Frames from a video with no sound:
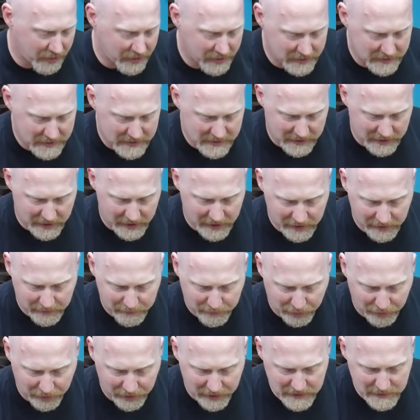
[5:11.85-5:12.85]
these
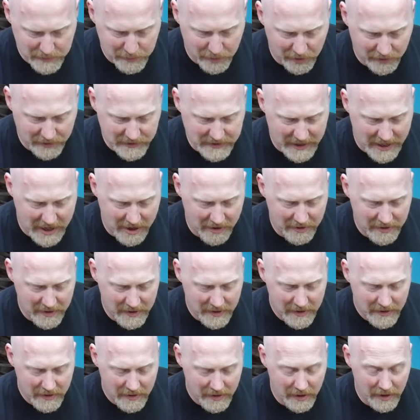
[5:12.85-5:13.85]
bolts out.
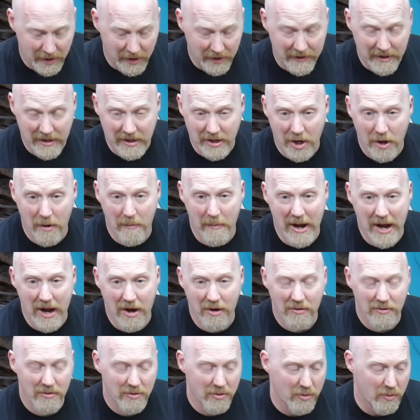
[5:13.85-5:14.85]
They come
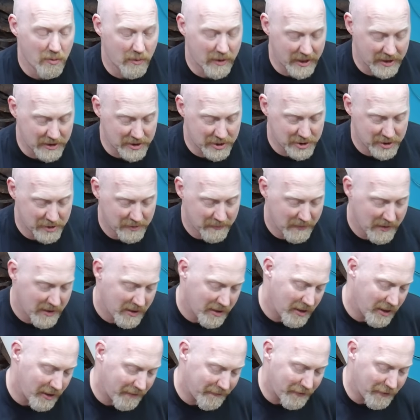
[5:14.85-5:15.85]
out, which
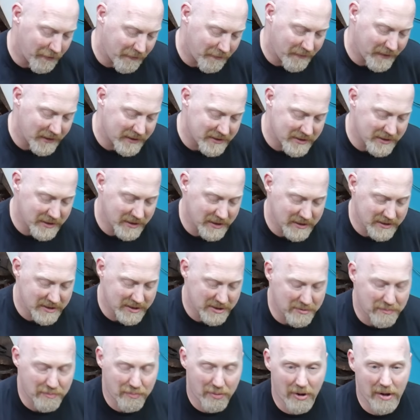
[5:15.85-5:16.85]
if you're fixing this,
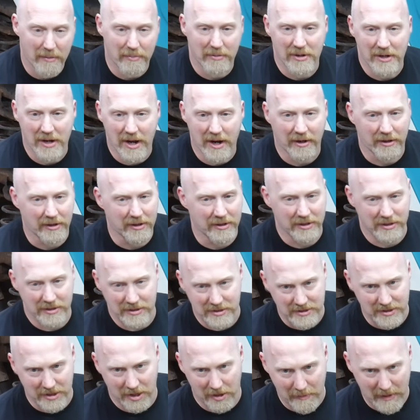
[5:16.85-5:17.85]
it's probably not going to
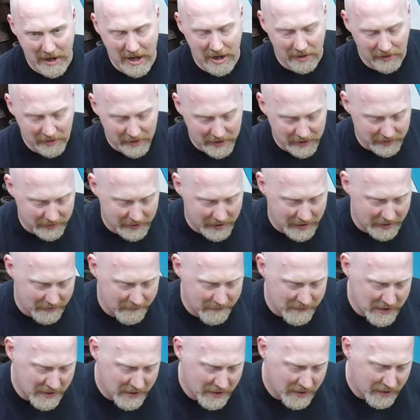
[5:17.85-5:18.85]
just come out like
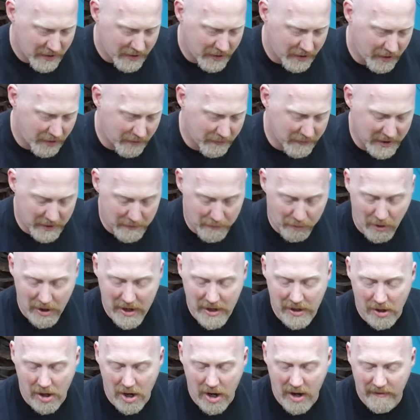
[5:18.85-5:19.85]
that. They
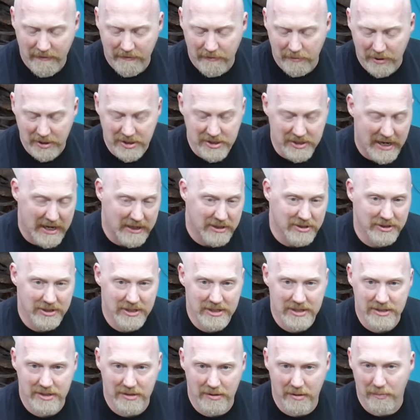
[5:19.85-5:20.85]
break off, which actually
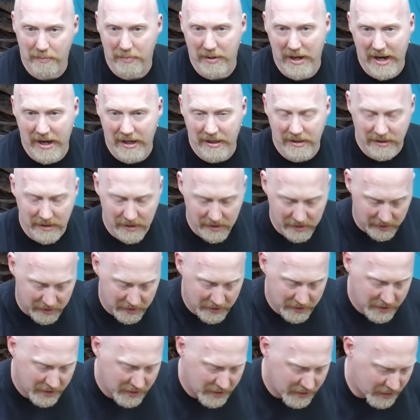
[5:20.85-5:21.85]
isn't a bad
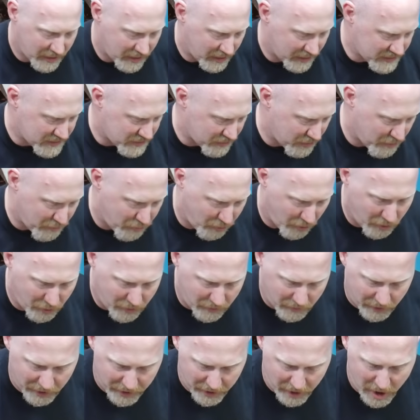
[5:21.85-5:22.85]
deal. So we
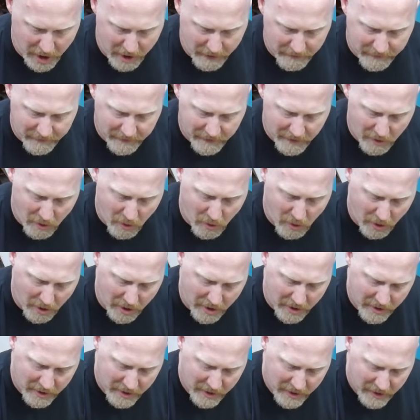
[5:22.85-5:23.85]
broke one off,
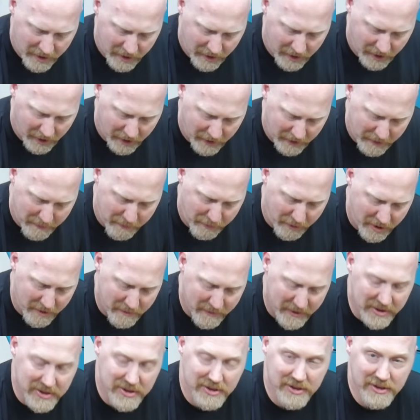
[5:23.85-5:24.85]
or they pretty
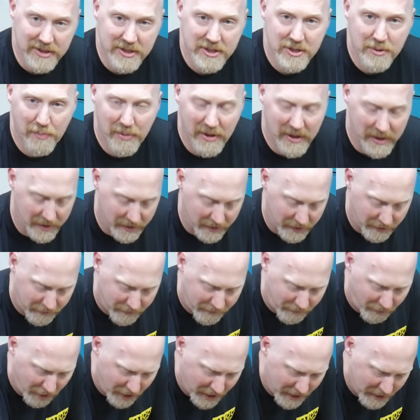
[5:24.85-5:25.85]
much just spin in the
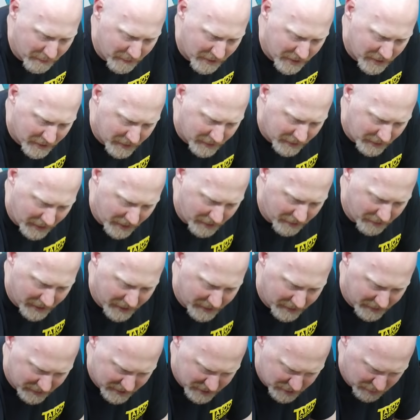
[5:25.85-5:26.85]
frame, kind of
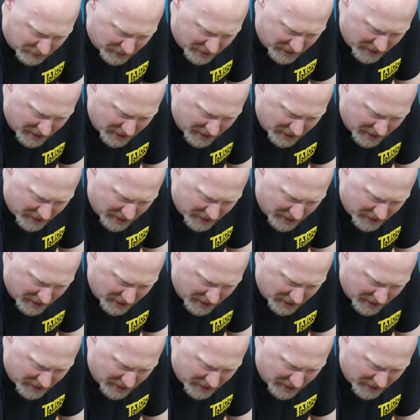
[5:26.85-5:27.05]
like this one